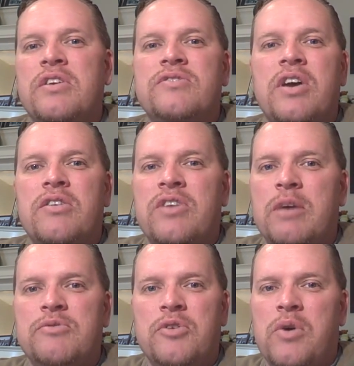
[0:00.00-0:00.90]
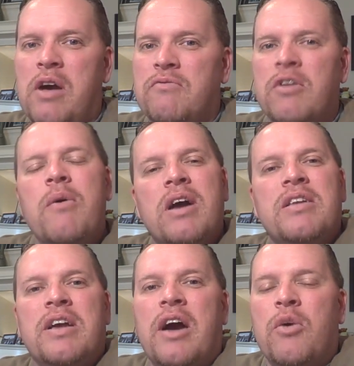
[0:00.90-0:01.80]
insider types who have no
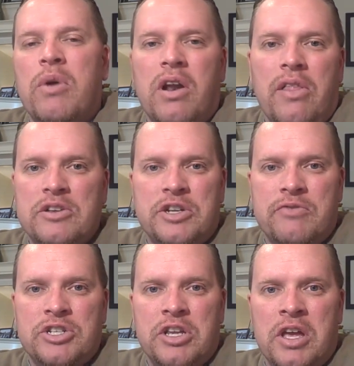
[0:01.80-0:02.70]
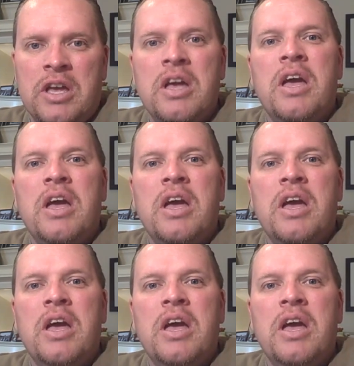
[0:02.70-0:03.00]
idea how to win an election in Virginia